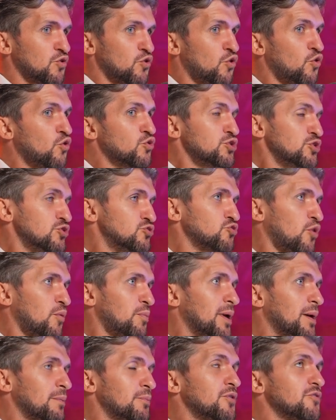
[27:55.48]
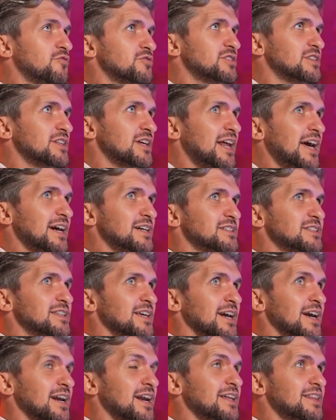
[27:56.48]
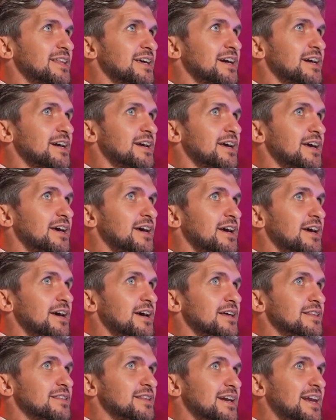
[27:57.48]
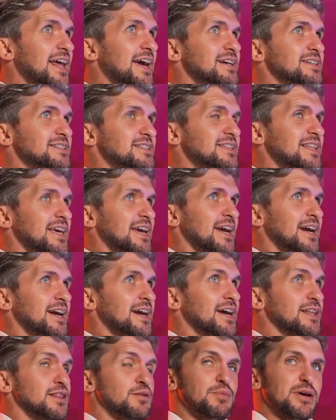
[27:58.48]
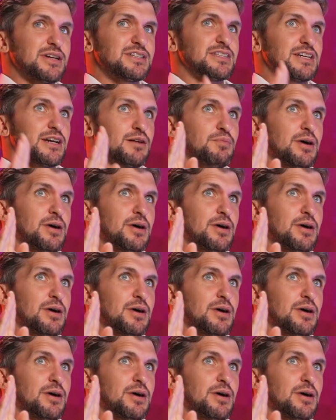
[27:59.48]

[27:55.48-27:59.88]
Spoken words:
Or you drop it and move on to the next thing. And I think the next thing, and the best thing